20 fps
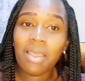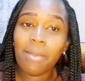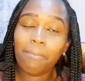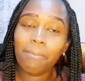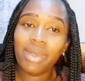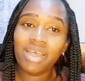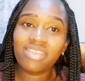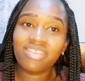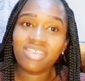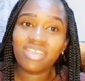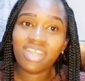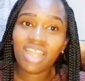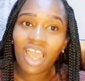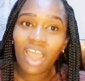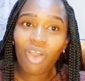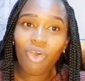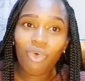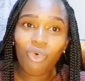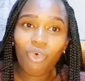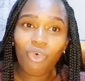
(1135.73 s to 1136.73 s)
But
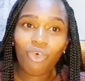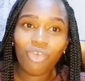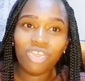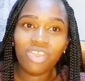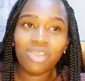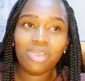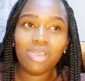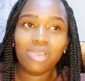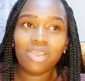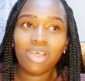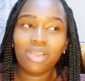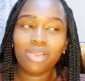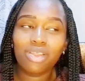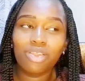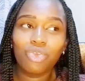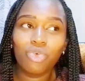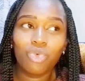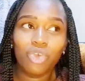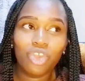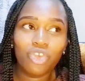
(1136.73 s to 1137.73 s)
now, this is a
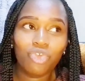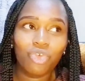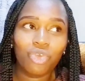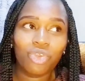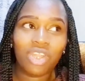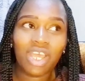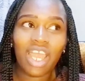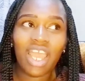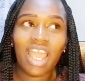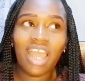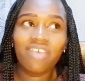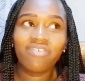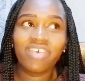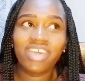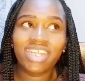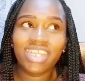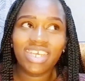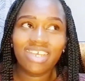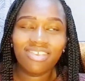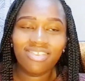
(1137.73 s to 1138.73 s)
situation, I have
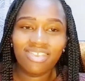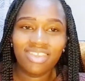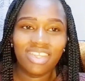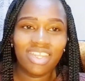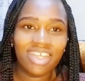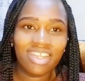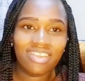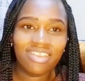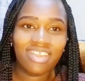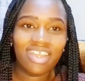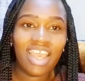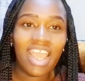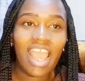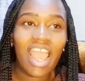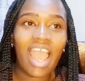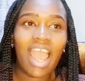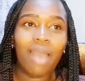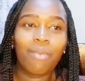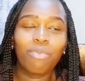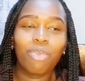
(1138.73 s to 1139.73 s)
an accident,
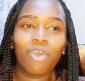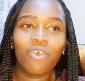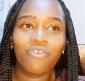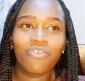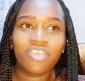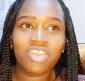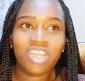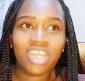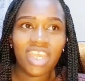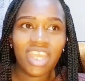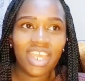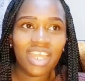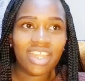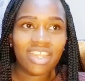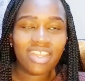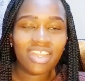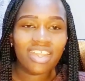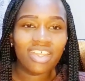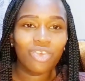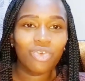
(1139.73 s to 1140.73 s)
I'm your
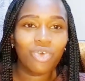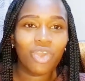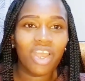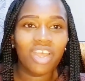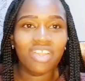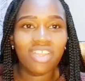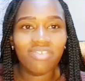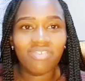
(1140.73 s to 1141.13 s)
friend, you can't